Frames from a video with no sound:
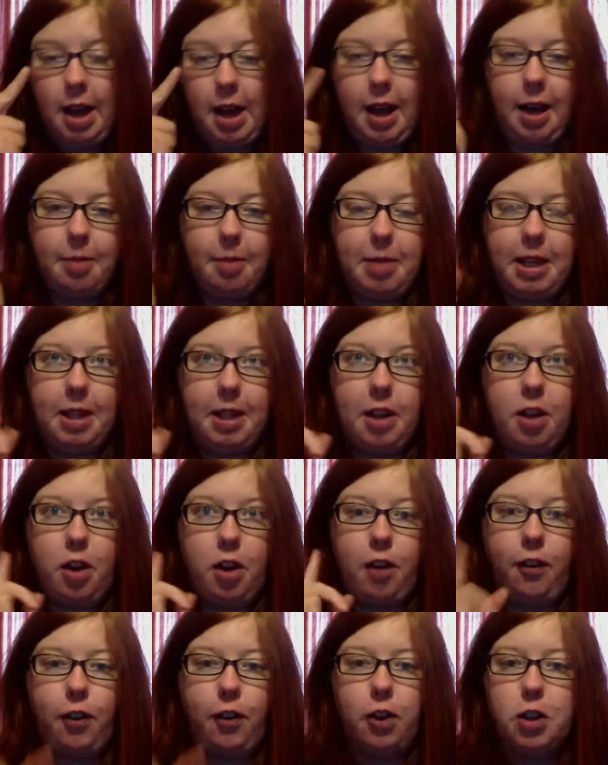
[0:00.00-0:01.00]
And then
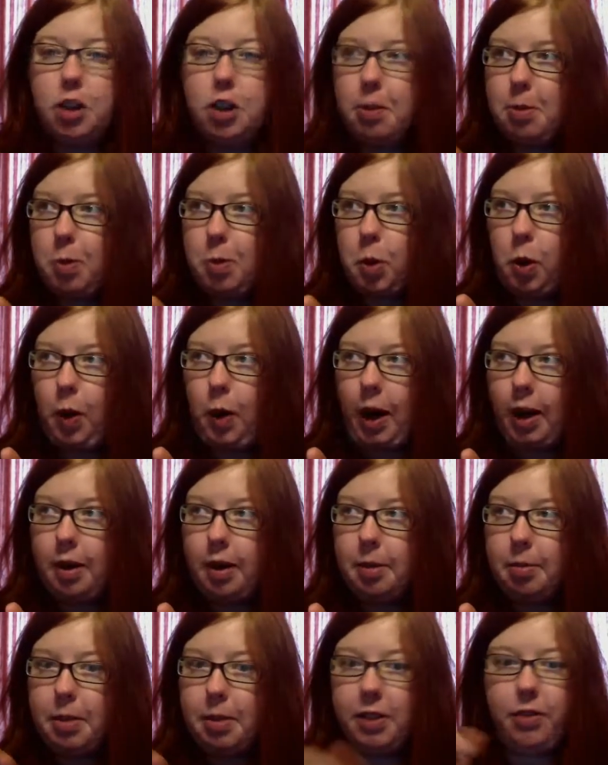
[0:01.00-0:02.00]
her first shipment will go out
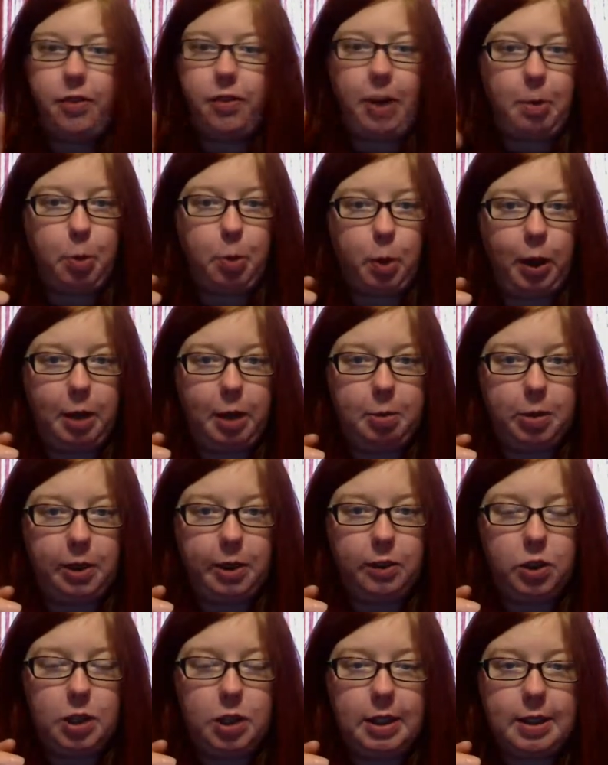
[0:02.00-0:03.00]
mid-February, I
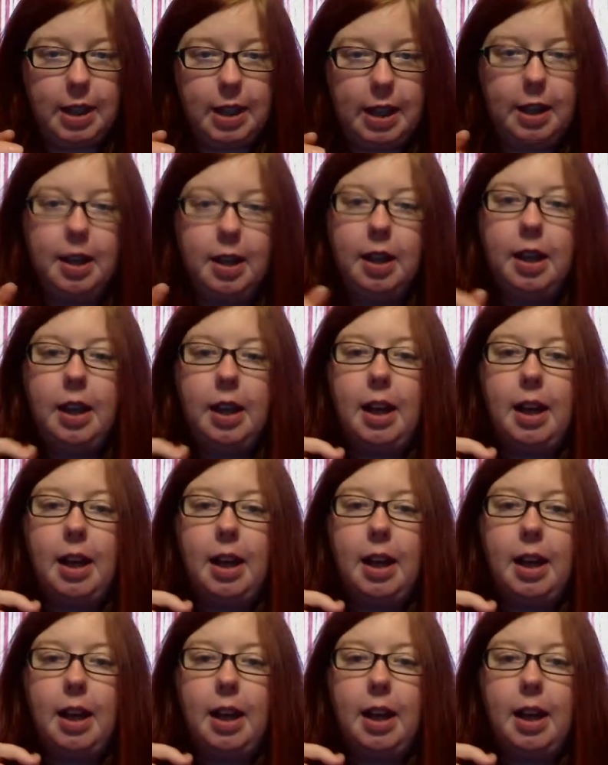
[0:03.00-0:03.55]
believe she said.